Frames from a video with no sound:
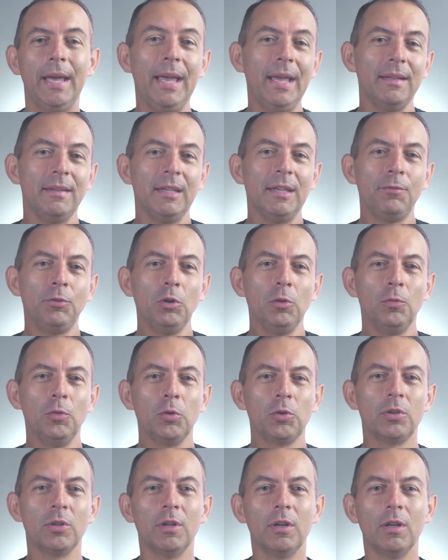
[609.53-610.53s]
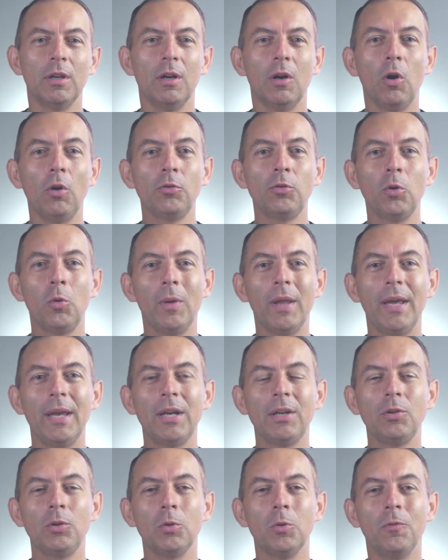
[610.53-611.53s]
And if you would uh, also
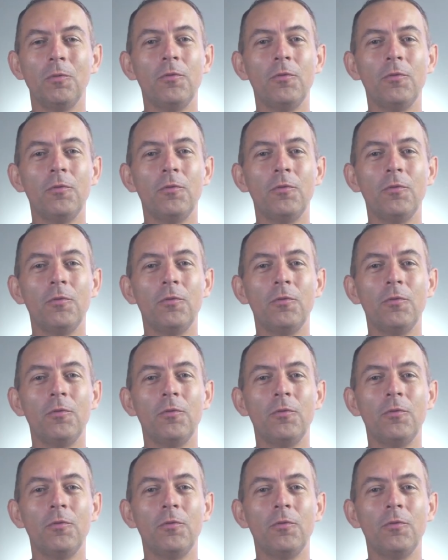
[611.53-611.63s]
like to